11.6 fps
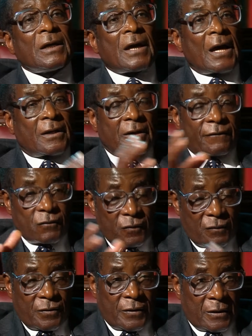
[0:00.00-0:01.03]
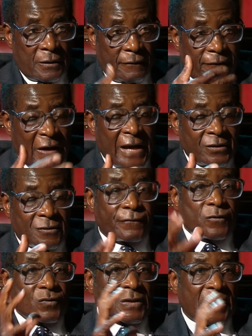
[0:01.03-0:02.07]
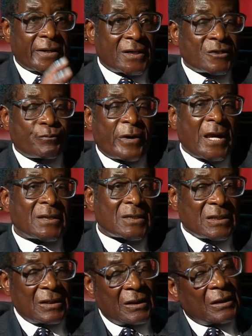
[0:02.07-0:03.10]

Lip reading: and the various views are expressed,